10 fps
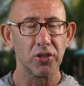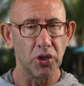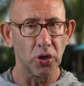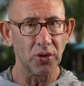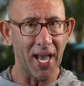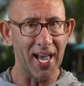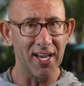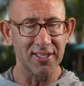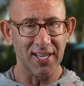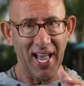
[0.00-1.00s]
2
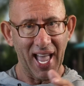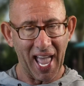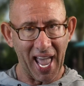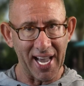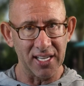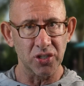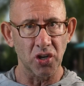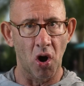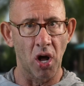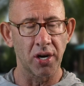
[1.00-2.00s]
days,
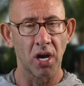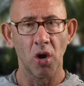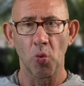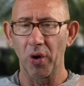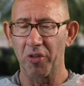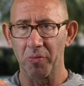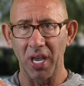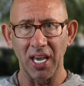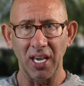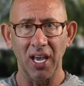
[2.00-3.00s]
hands-on with
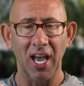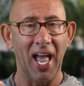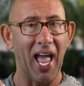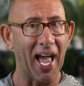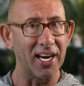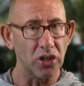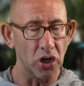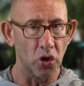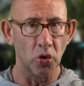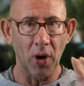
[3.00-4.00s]
me and
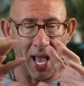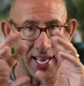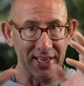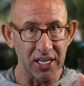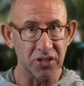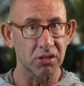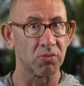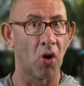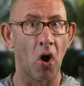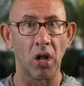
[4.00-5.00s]
you and this
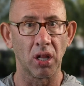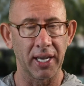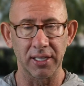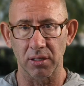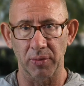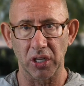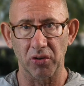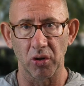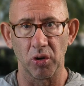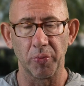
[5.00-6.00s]
small, intimate
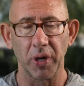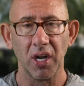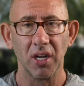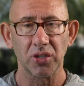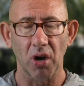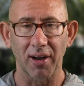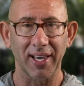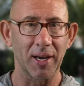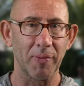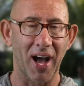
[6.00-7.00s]
group
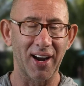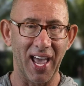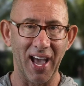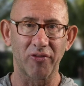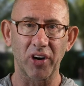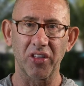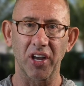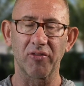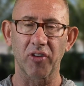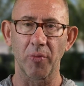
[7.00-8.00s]
talking about
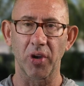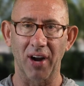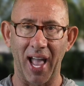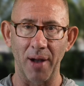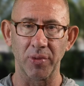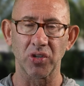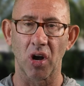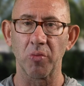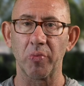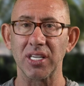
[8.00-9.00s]
everything from your
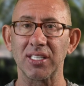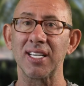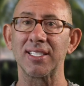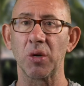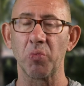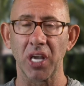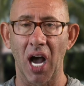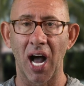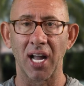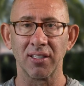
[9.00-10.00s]
Amazon business and
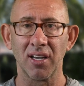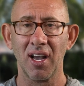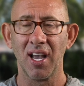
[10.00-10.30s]
beyond